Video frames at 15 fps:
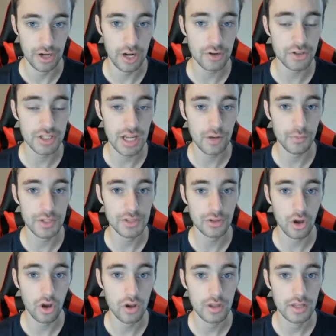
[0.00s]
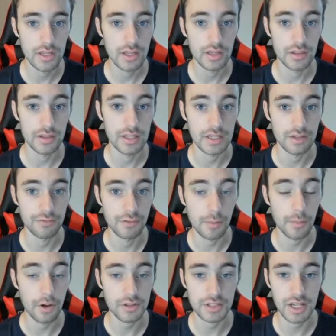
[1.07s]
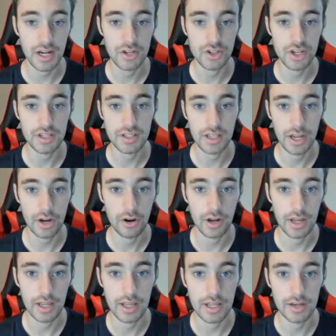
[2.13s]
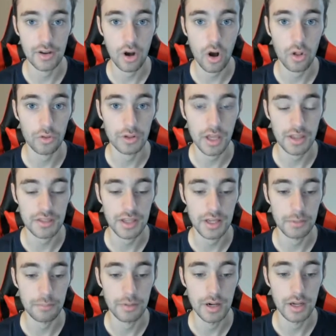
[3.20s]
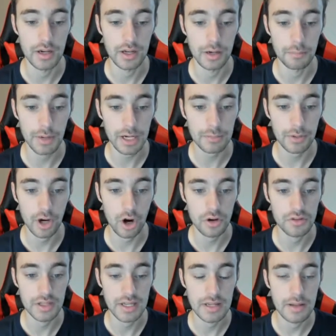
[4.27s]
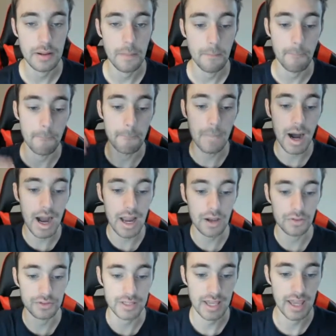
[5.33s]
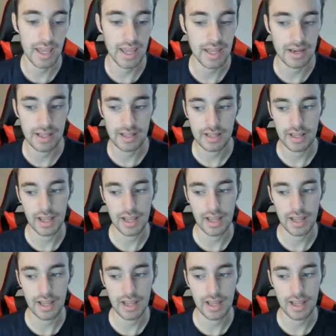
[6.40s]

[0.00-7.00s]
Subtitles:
I understand we saw the football side of Jason Garrett in All or Nothing, but Mike McCarthy miles ahead.